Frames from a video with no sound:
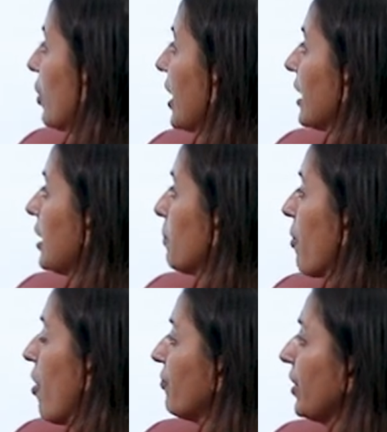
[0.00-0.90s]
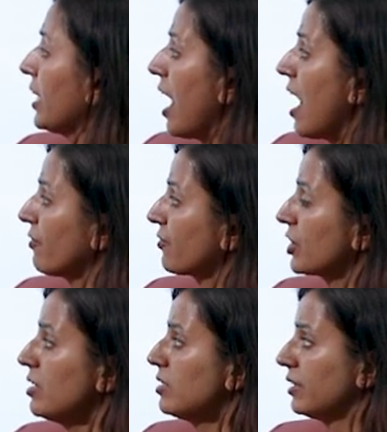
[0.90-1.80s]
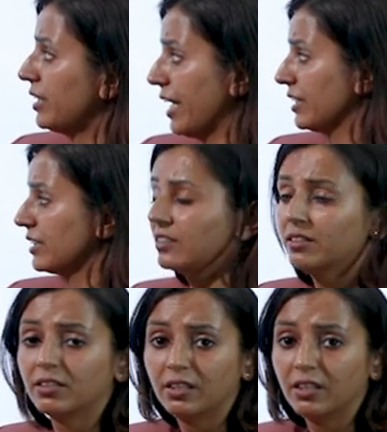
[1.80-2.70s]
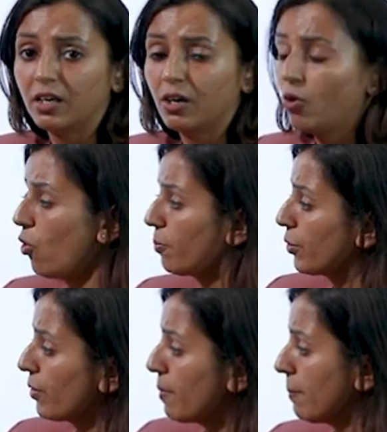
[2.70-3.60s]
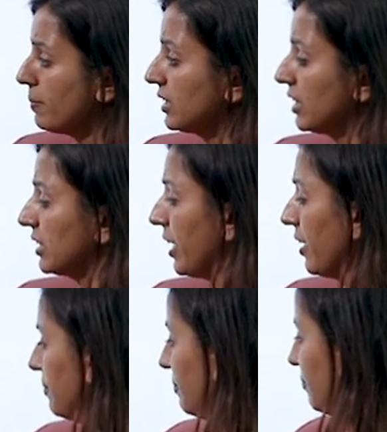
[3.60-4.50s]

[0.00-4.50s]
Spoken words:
we get a profit after tax. Hope you remember this thing.